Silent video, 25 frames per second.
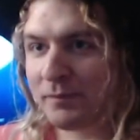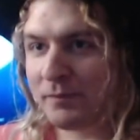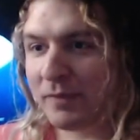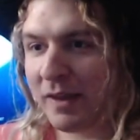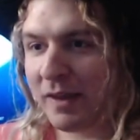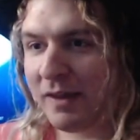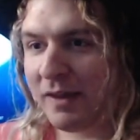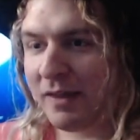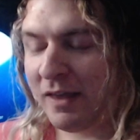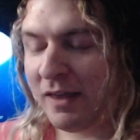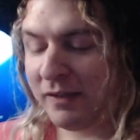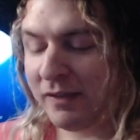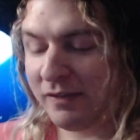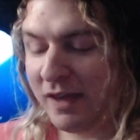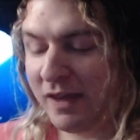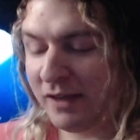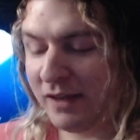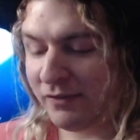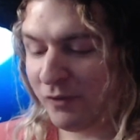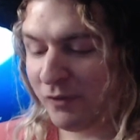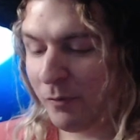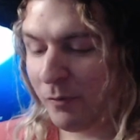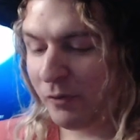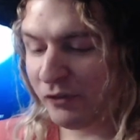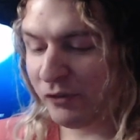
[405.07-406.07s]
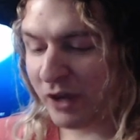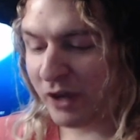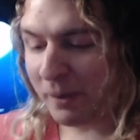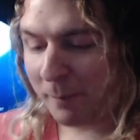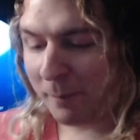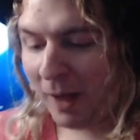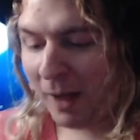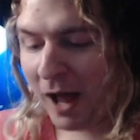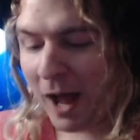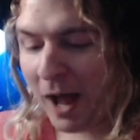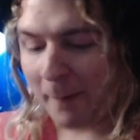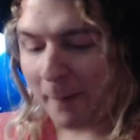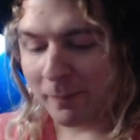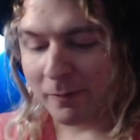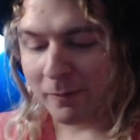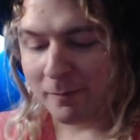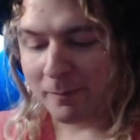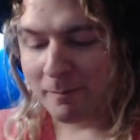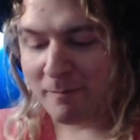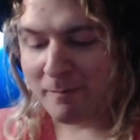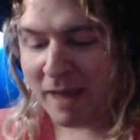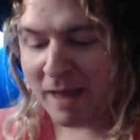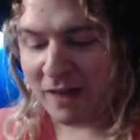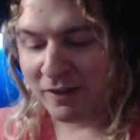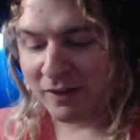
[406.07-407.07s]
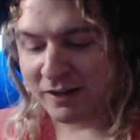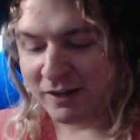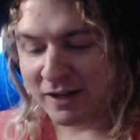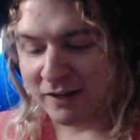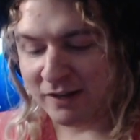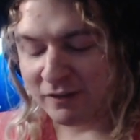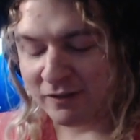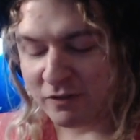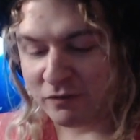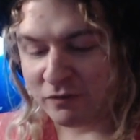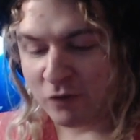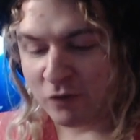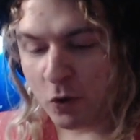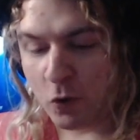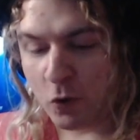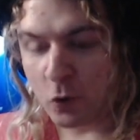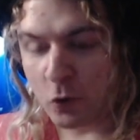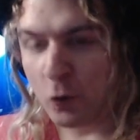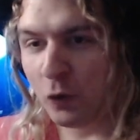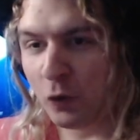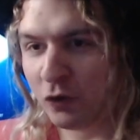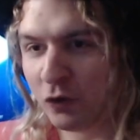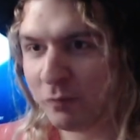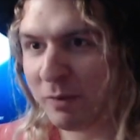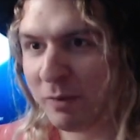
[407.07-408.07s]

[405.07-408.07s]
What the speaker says: it's almost like pop melodies and vocals,